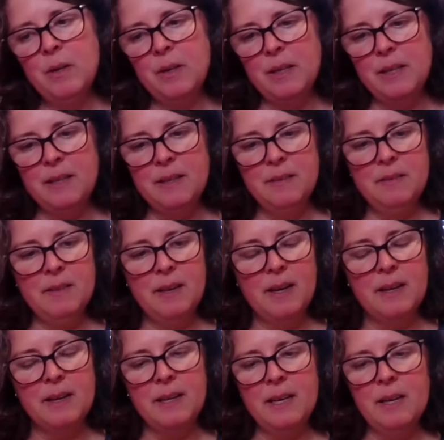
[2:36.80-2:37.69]
in
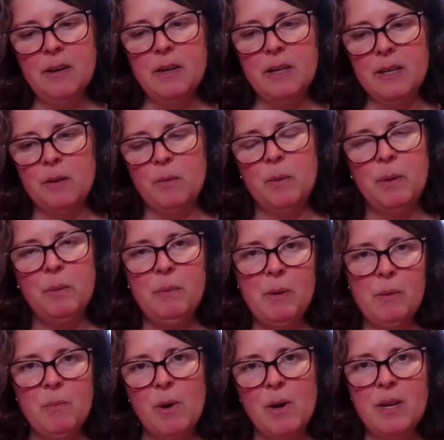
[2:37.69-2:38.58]
that area, when
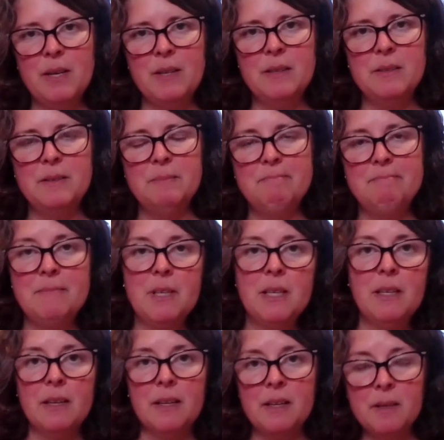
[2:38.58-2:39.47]
we want to
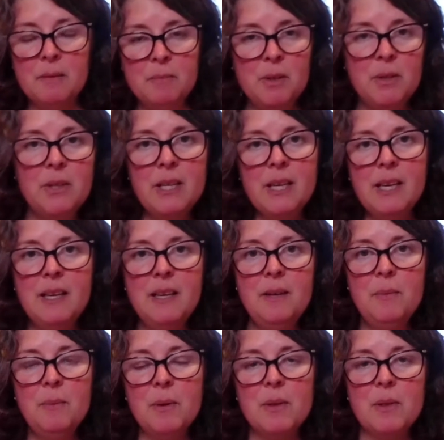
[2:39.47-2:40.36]
kind of
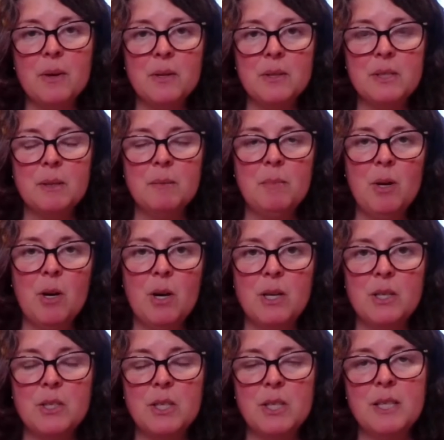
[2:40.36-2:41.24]
communicate with our
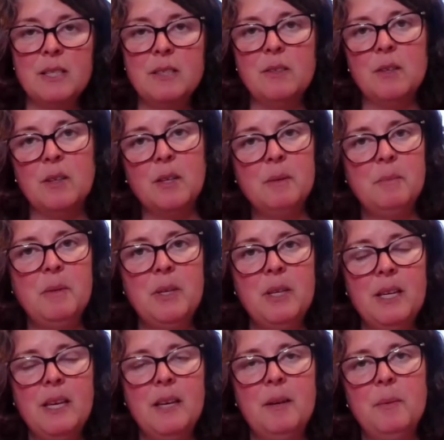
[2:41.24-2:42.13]
subconscious or
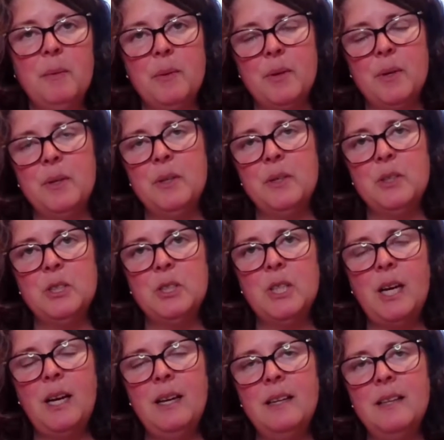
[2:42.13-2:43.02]
communicate with our inner
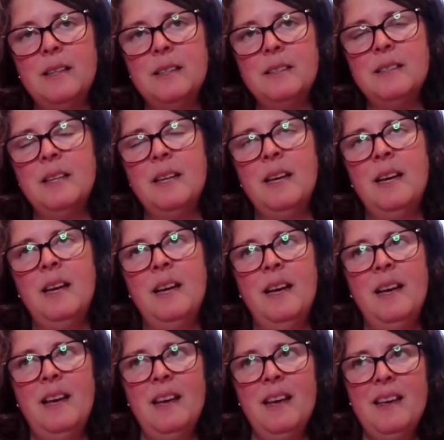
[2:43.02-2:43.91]
child,
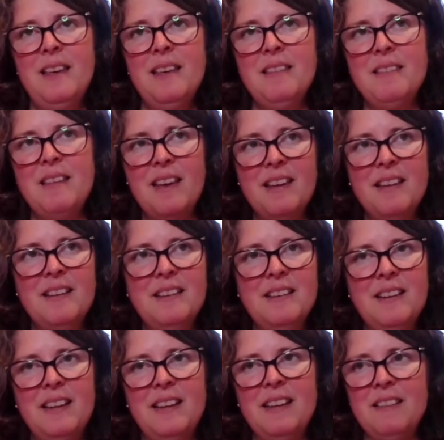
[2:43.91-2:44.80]

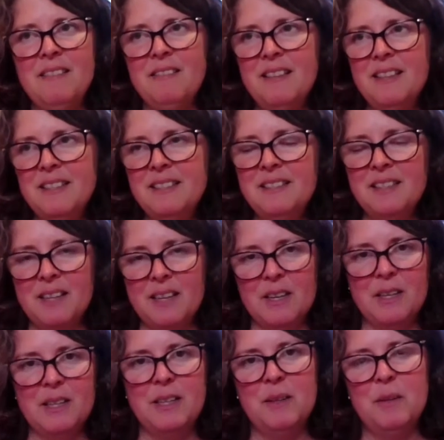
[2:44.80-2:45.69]
then in this
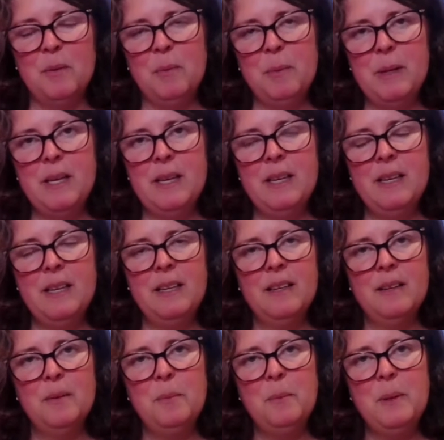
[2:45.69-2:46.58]
area
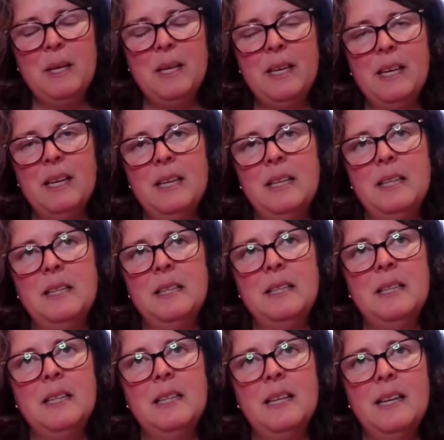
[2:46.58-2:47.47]
we
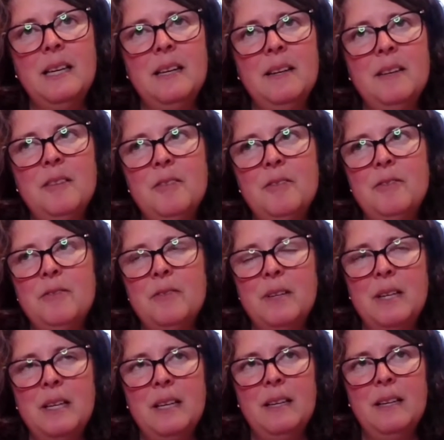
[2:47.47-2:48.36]
can kind of,
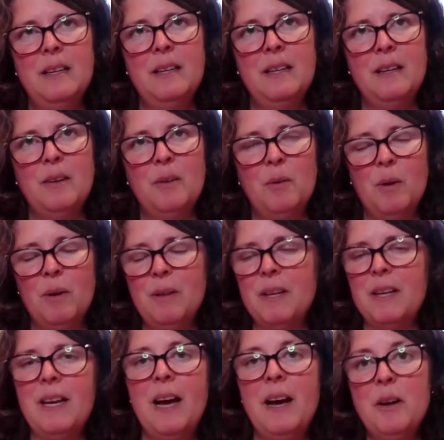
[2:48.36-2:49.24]

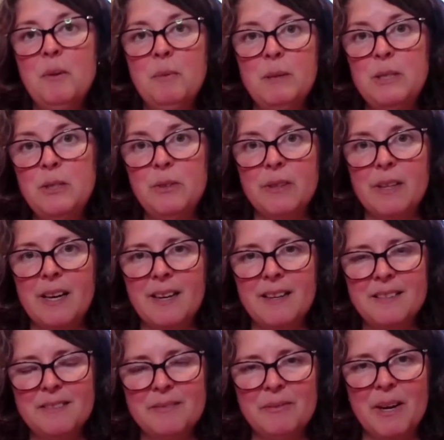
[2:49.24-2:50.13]
like, how do we do
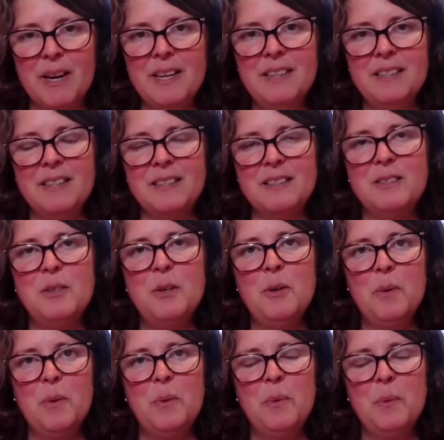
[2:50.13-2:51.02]
that, right?
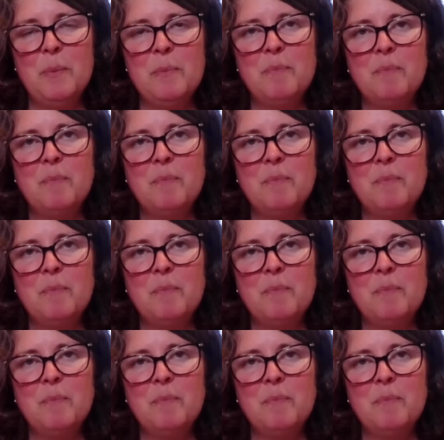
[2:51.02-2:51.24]
So